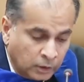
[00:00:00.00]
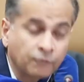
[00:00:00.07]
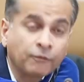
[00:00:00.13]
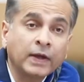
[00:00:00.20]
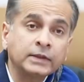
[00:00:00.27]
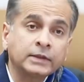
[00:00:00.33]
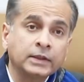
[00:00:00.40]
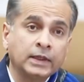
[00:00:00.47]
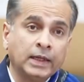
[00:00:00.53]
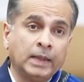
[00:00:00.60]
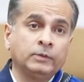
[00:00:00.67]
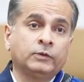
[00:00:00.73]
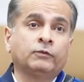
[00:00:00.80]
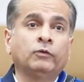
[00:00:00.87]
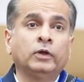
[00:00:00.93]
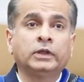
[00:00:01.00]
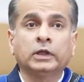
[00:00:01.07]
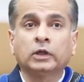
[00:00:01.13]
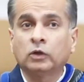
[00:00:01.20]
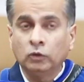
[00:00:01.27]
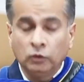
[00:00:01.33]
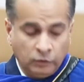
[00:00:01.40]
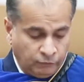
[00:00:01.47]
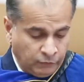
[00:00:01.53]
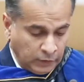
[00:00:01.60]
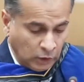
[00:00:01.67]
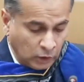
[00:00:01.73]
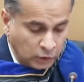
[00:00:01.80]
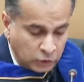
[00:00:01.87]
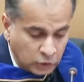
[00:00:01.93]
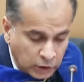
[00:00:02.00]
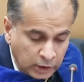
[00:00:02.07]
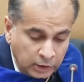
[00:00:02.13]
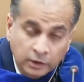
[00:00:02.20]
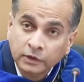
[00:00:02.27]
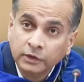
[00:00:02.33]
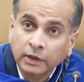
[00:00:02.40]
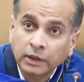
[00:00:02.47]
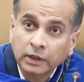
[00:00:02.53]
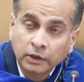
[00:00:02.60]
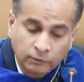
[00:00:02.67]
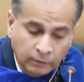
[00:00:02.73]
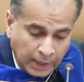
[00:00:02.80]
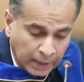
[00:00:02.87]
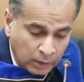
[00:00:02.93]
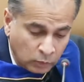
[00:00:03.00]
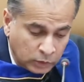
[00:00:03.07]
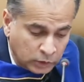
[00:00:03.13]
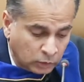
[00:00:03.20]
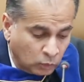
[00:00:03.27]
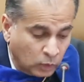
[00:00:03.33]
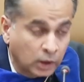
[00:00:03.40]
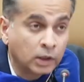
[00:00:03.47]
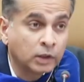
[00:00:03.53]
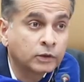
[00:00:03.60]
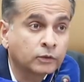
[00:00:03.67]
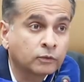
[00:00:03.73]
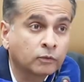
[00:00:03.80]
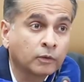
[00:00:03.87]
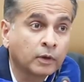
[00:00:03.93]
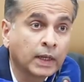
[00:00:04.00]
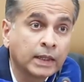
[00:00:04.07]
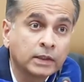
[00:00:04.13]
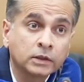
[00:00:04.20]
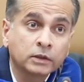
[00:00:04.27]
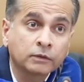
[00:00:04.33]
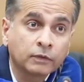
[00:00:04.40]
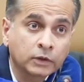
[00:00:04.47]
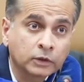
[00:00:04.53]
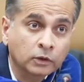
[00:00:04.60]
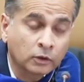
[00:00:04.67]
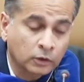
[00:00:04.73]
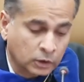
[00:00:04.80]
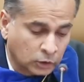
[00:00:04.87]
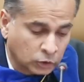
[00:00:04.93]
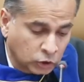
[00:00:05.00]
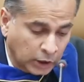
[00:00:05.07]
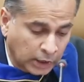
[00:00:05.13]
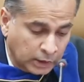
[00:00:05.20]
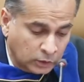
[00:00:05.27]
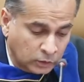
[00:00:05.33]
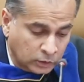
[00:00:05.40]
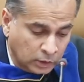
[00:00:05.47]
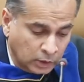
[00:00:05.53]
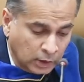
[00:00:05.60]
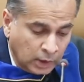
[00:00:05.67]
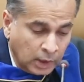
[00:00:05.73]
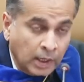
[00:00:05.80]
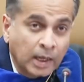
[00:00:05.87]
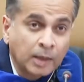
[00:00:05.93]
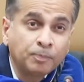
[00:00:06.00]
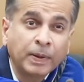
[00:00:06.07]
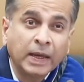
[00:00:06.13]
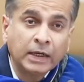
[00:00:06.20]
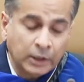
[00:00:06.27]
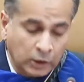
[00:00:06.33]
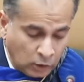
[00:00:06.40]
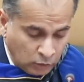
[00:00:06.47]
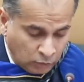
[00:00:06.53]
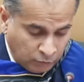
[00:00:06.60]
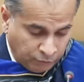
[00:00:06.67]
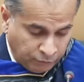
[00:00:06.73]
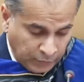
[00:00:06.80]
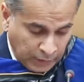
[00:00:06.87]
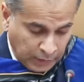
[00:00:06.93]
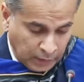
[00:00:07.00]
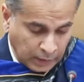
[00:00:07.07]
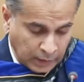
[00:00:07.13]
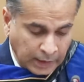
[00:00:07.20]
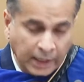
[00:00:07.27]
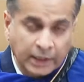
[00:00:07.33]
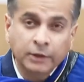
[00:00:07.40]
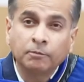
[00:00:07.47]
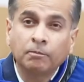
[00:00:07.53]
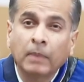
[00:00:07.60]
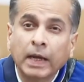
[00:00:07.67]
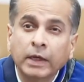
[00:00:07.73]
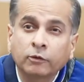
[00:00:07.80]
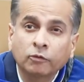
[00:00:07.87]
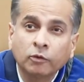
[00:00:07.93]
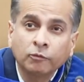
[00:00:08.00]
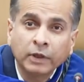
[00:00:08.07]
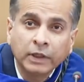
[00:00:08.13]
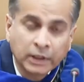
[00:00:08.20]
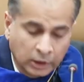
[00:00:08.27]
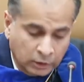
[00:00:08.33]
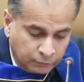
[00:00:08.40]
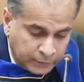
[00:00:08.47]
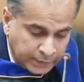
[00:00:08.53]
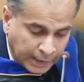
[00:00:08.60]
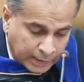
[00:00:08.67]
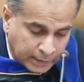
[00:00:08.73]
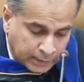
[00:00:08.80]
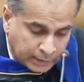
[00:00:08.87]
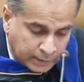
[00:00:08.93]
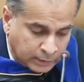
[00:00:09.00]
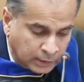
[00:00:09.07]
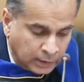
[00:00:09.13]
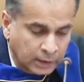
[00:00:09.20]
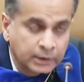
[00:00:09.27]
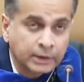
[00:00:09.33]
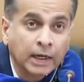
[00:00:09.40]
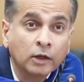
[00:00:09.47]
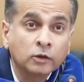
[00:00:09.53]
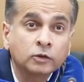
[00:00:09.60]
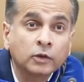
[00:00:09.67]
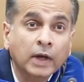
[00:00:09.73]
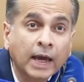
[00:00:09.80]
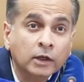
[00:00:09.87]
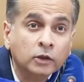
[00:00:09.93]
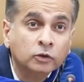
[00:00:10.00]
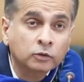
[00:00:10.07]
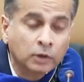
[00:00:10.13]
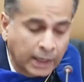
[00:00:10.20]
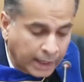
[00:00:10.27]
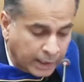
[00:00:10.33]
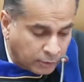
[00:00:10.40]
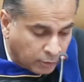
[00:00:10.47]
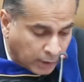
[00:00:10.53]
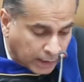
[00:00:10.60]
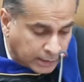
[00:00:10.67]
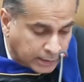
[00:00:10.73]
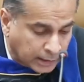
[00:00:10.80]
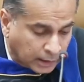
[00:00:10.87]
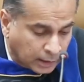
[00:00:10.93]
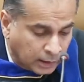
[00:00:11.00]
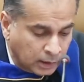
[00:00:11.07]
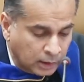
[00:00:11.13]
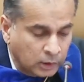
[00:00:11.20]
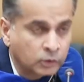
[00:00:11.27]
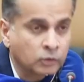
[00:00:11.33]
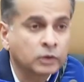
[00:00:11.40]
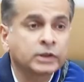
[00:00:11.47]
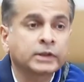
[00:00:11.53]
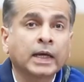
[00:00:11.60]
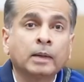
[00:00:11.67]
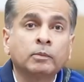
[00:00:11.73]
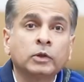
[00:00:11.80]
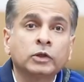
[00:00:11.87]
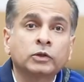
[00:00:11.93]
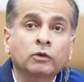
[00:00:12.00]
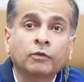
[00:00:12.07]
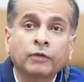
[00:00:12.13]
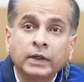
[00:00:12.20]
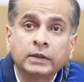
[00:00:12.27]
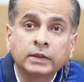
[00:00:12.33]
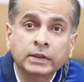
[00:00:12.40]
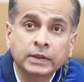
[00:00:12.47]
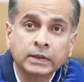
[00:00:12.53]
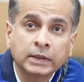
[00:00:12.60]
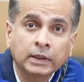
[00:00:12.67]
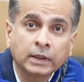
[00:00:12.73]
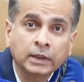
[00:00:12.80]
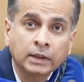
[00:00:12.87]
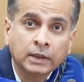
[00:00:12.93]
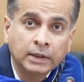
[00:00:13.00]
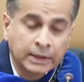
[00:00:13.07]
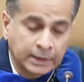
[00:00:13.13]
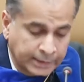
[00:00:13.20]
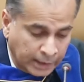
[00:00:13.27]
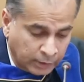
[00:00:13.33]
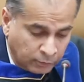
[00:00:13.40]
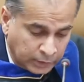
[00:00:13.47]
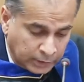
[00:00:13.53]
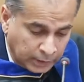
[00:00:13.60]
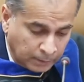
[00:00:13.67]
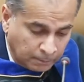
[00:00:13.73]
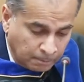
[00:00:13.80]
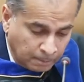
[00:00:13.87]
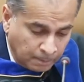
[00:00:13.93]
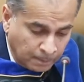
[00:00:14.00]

The fancy names for it include philology, the study of language and words through the lens of historical change, and paleography, a kind of micro-reading of texts down to actual handwriting to establish authenticity and integrity.